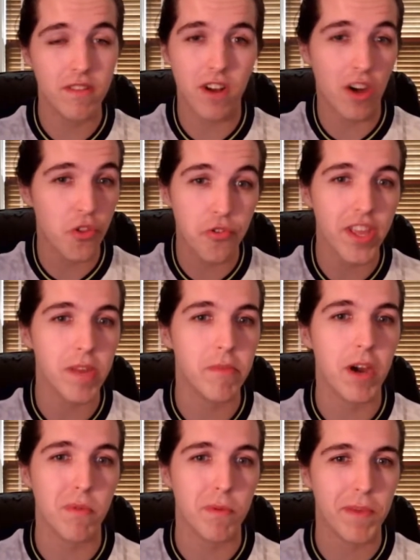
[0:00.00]
other team
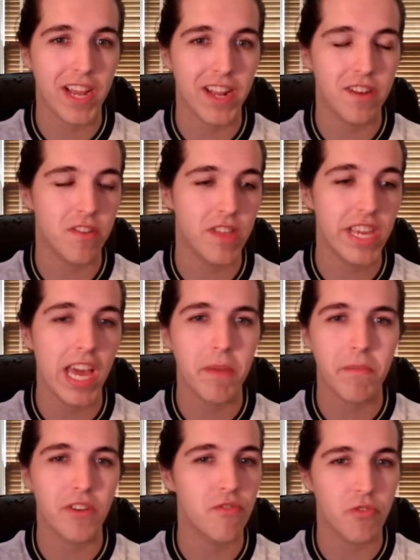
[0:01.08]
coming back into the game
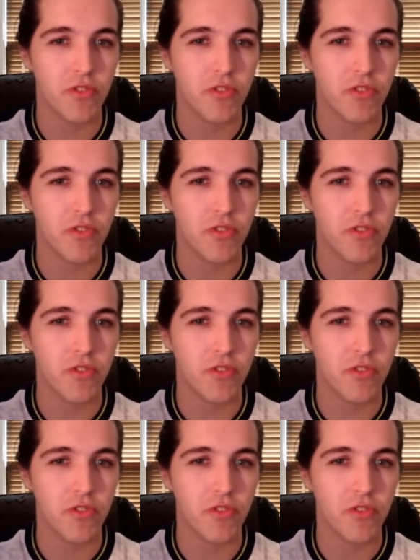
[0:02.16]
because we're